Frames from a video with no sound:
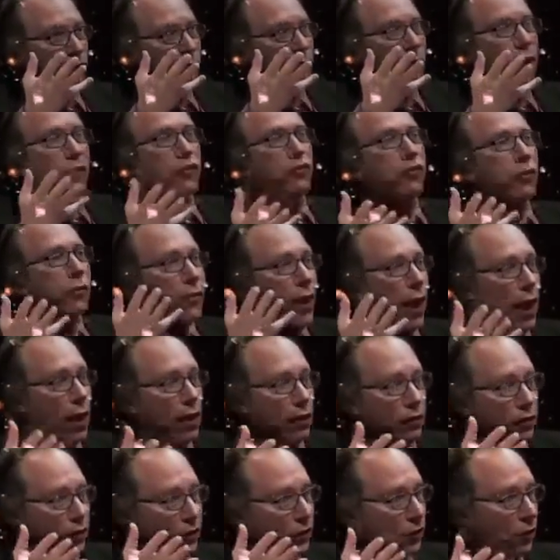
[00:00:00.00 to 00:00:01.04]
of a cluster of
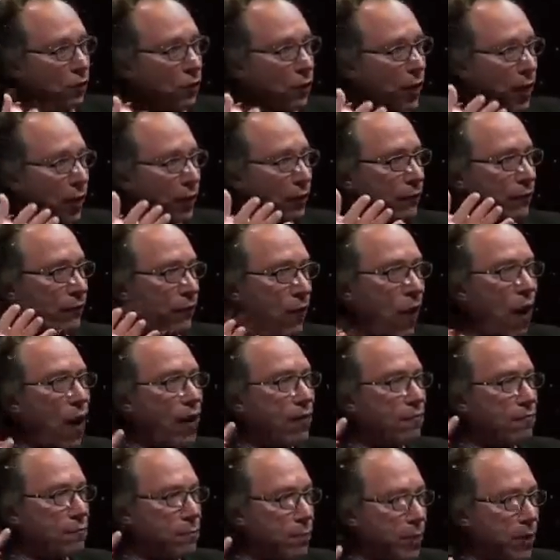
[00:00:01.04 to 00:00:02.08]
galaxies located
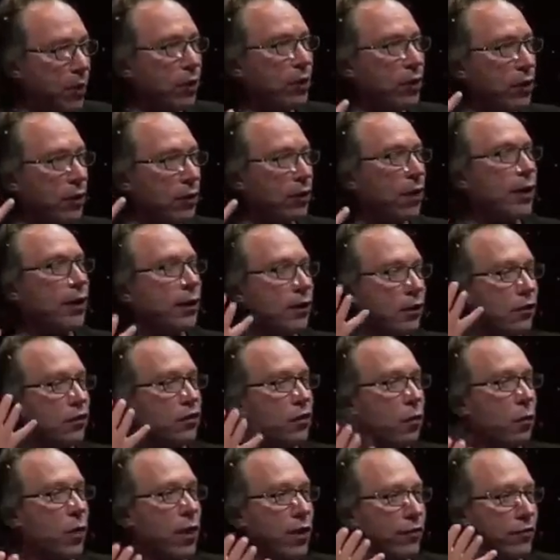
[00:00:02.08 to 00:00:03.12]
5 billion light
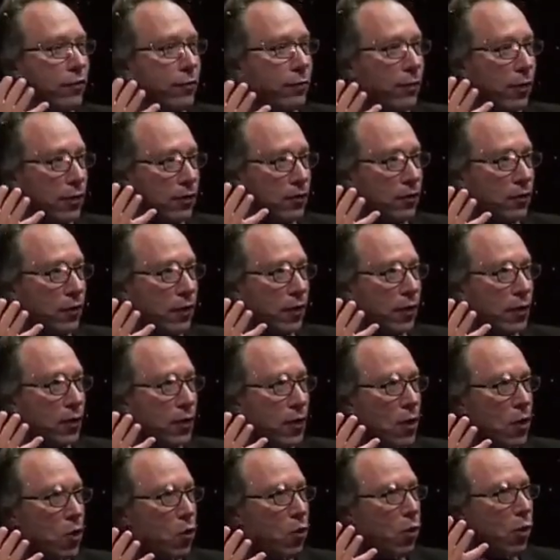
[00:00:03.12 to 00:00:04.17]
years away from us,
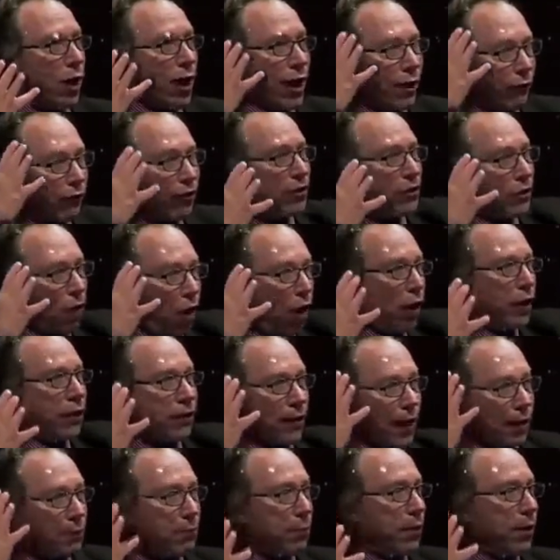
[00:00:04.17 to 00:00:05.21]
where every
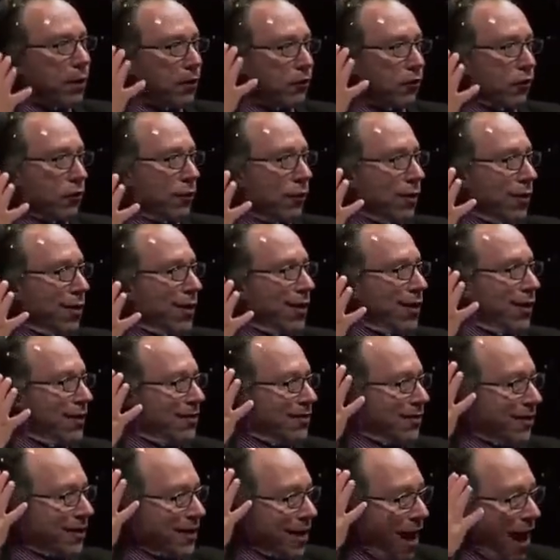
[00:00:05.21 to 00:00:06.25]
dot in that picture
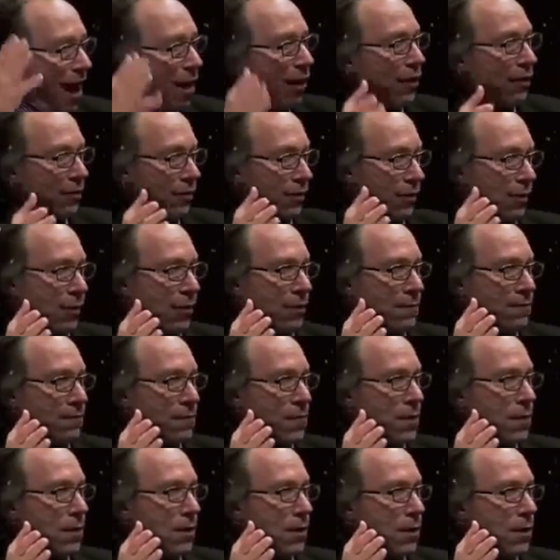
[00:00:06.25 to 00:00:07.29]
is a galaxy.
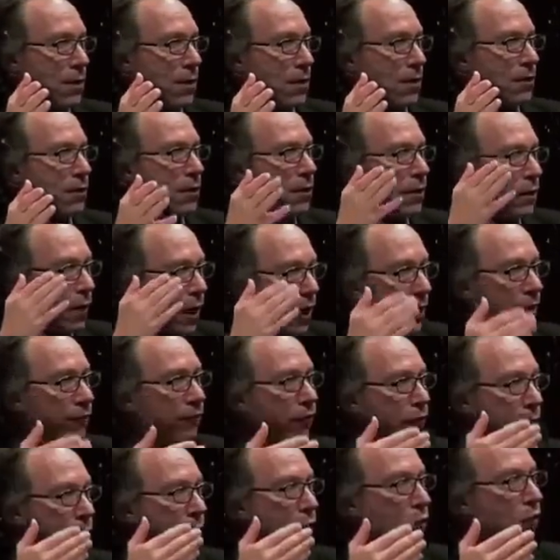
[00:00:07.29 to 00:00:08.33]
The
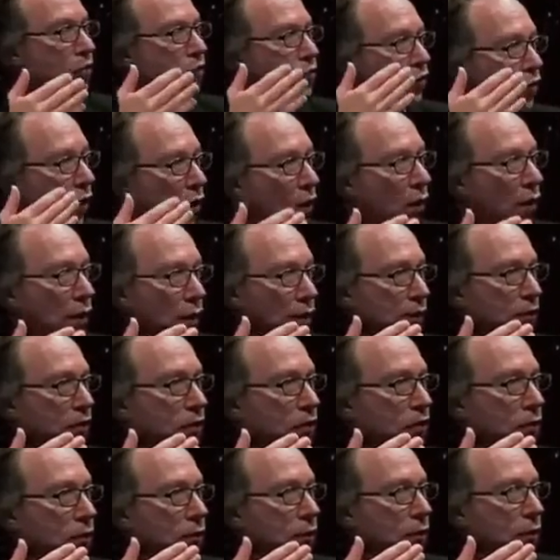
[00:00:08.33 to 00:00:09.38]
light from those
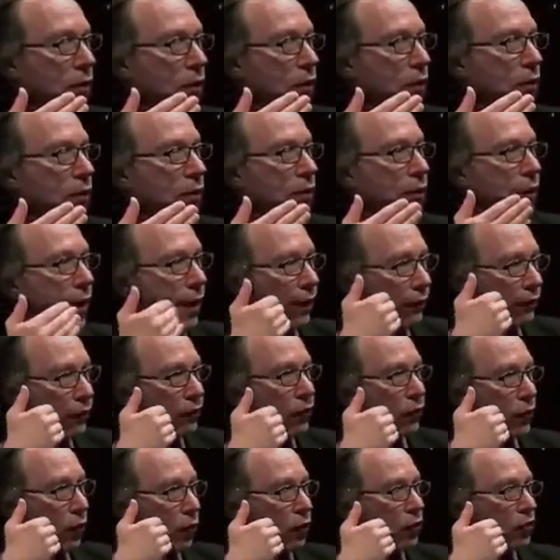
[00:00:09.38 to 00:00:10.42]
stars
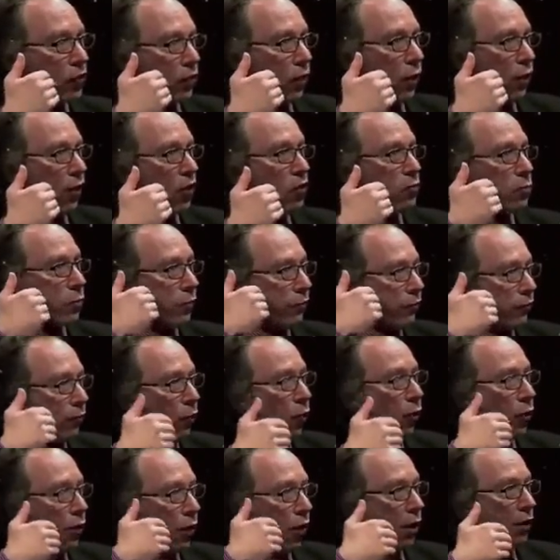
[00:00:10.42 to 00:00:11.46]
left those stars
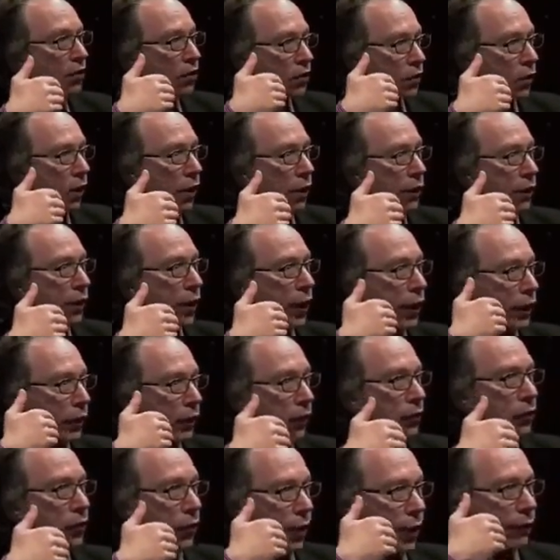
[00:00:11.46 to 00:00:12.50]
before our sun
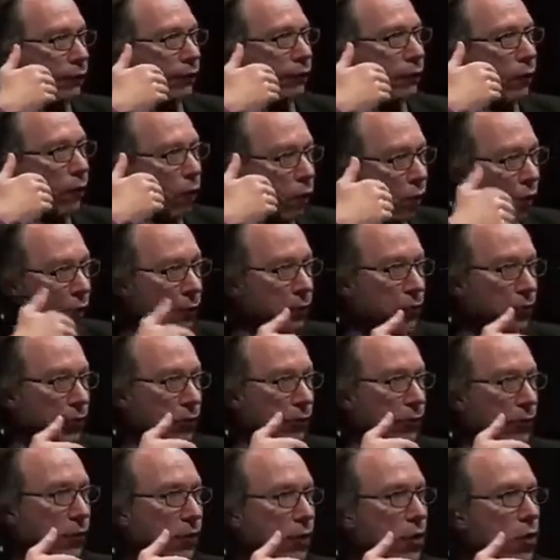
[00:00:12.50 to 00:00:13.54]
and earth
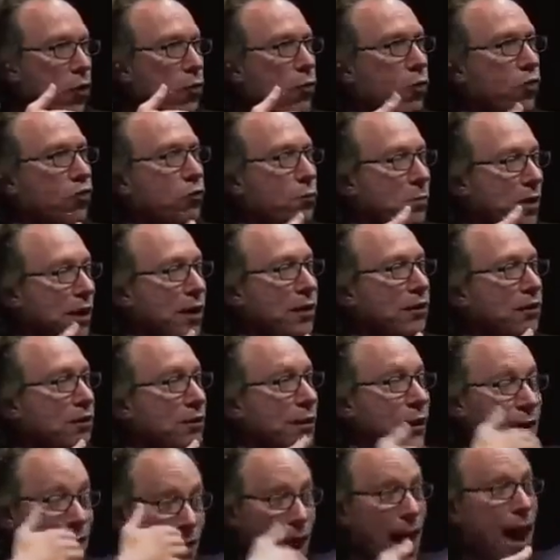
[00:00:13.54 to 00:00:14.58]
formed, which
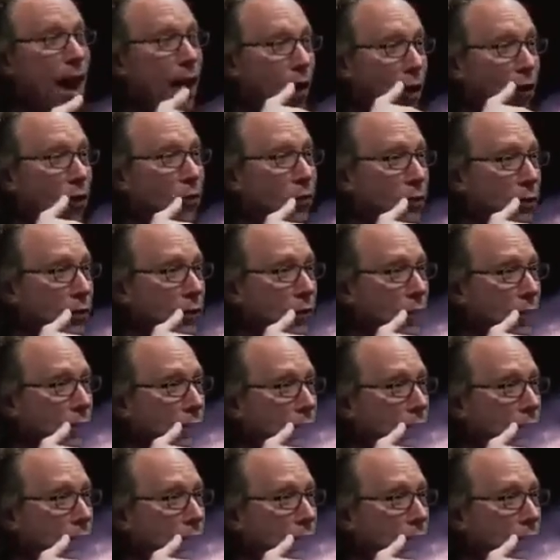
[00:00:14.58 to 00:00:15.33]
means that now